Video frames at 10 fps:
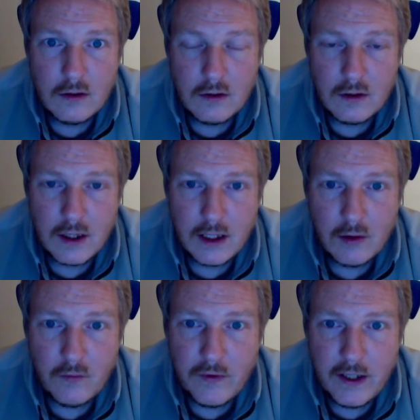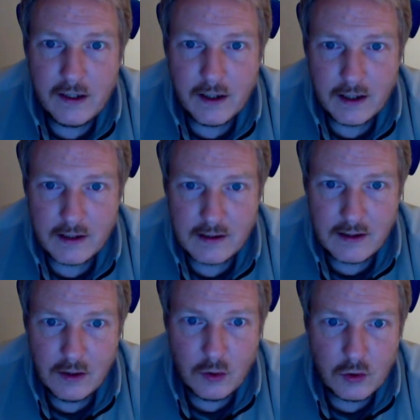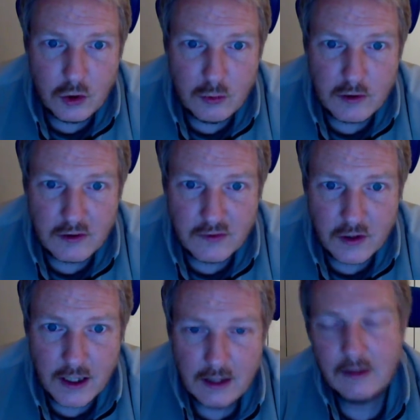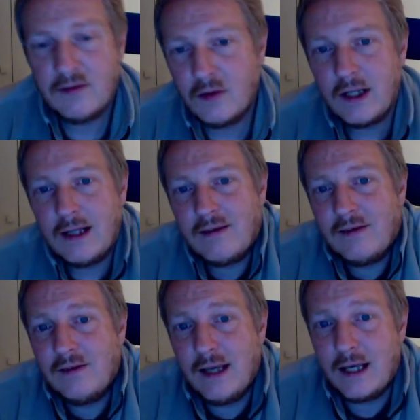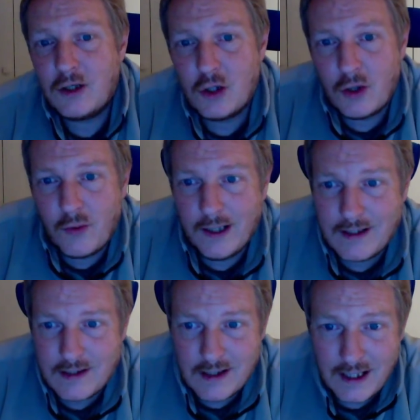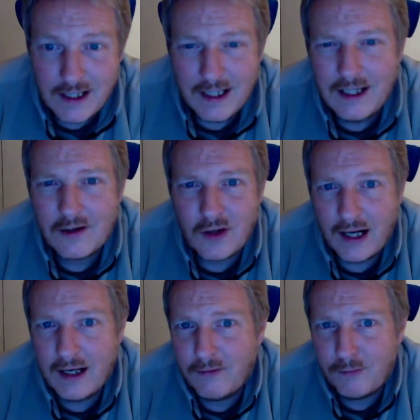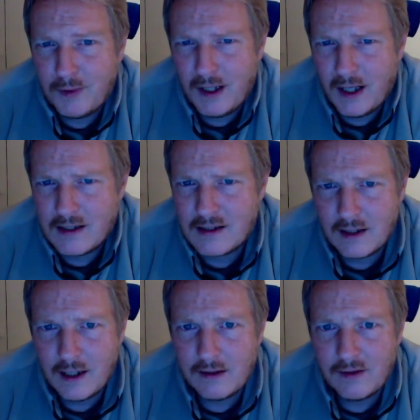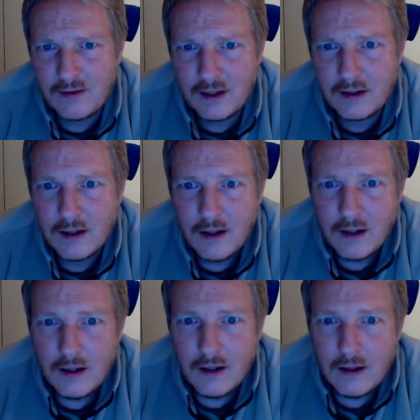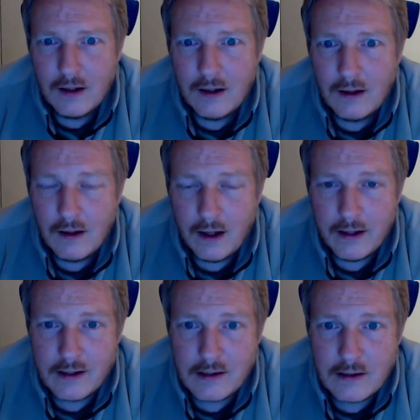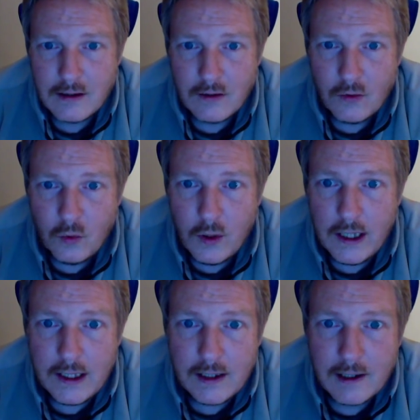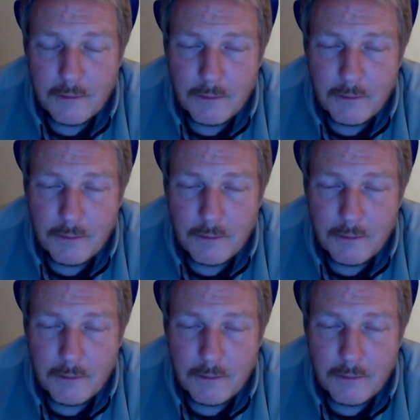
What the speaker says: They don't need us YouTubers for that. So that's actually quite an I have been asking that, I think, last week.